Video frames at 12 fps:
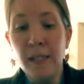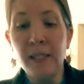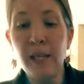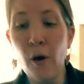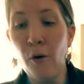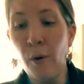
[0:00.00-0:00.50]

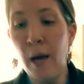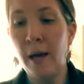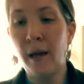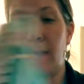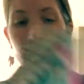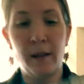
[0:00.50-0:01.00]
So
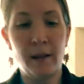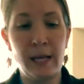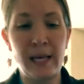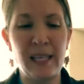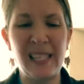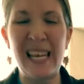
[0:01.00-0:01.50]

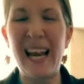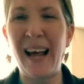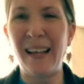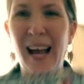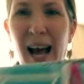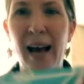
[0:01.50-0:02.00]
this, and
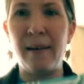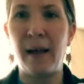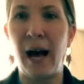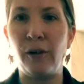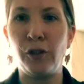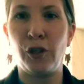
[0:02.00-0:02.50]

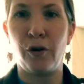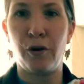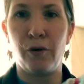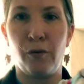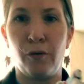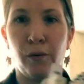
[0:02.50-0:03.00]
I'll show
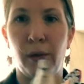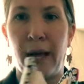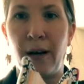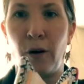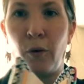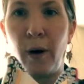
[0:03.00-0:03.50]
you
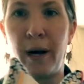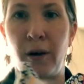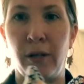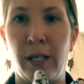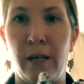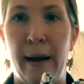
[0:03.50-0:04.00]
later what
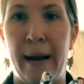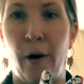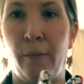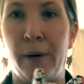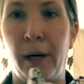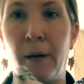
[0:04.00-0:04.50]
goes into my
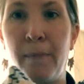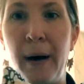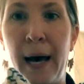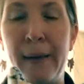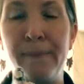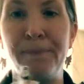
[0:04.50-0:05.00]
notebook,
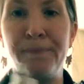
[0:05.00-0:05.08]
but